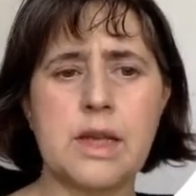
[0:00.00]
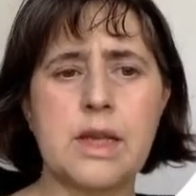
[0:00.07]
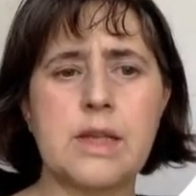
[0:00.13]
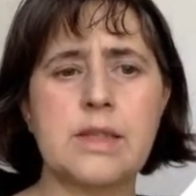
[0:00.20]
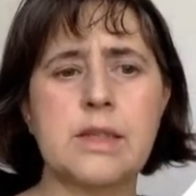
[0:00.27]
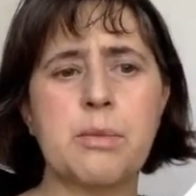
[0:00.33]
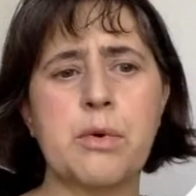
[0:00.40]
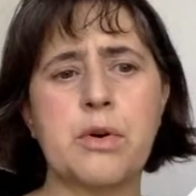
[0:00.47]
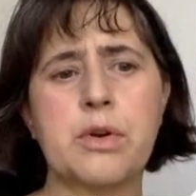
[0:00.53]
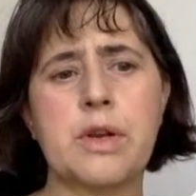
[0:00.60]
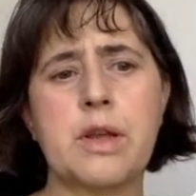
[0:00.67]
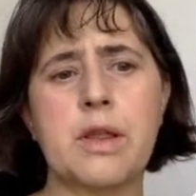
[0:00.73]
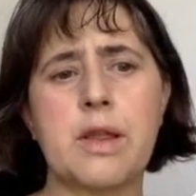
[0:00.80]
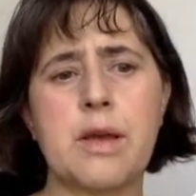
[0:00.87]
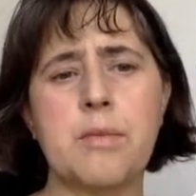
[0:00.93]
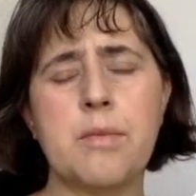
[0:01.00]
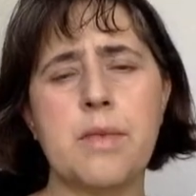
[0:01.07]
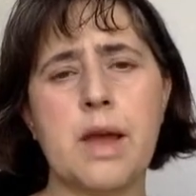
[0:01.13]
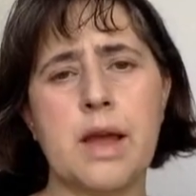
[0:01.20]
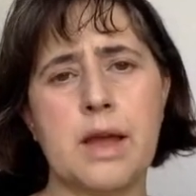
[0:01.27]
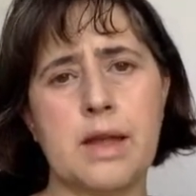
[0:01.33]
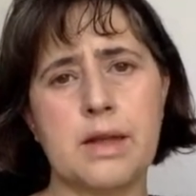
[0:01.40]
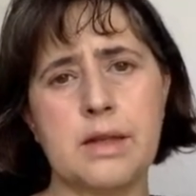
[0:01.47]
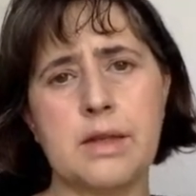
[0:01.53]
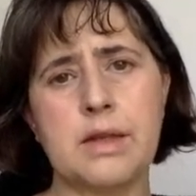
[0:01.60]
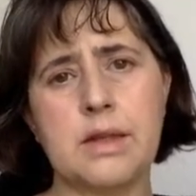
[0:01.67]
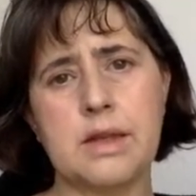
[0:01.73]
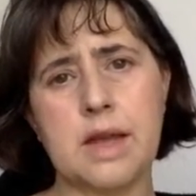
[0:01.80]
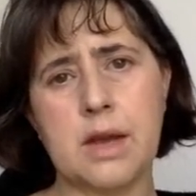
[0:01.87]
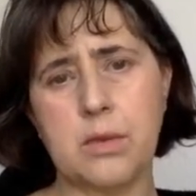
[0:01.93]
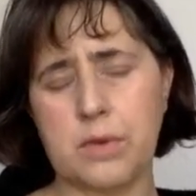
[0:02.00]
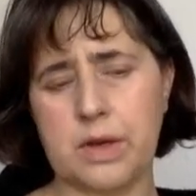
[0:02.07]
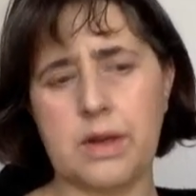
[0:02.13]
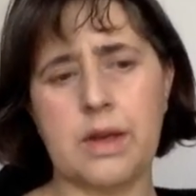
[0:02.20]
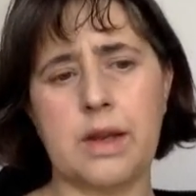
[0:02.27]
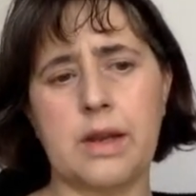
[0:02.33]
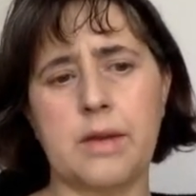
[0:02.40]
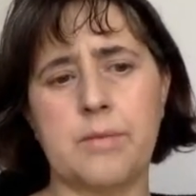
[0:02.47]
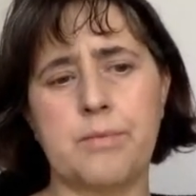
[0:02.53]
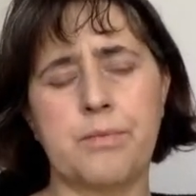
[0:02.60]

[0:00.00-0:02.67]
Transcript: supporting them and auditing.